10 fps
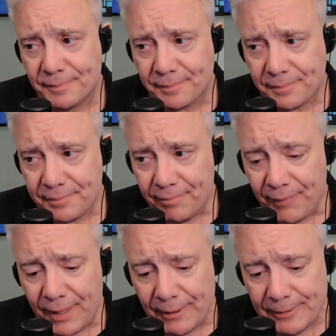
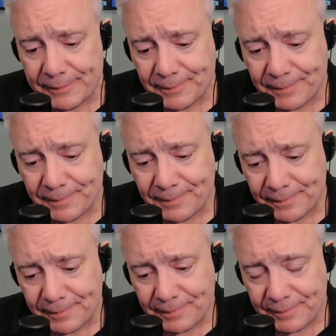
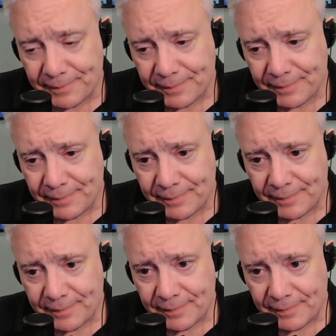
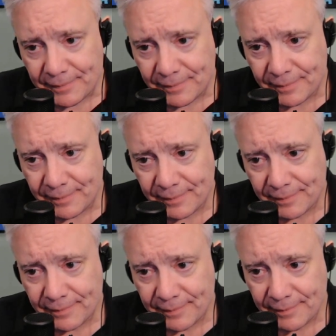
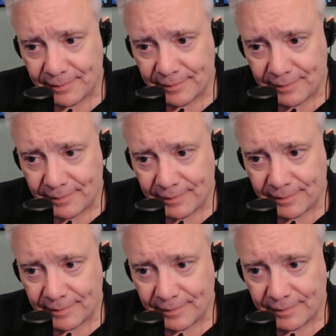
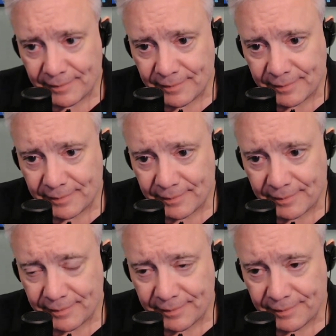
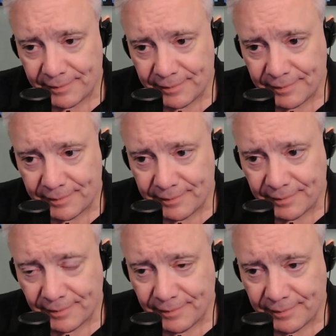This person isn't speaking.